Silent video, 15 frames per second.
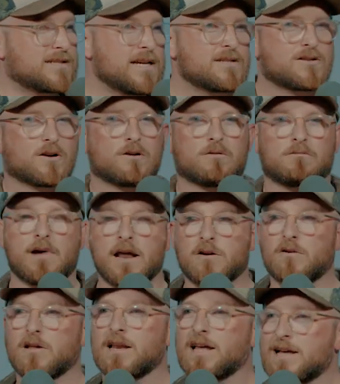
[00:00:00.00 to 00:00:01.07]
Caesar
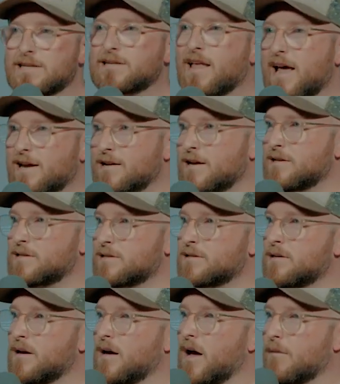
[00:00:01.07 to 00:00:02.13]
rendered in his likeness
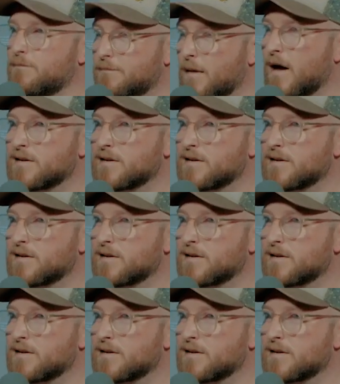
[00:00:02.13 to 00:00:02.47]
a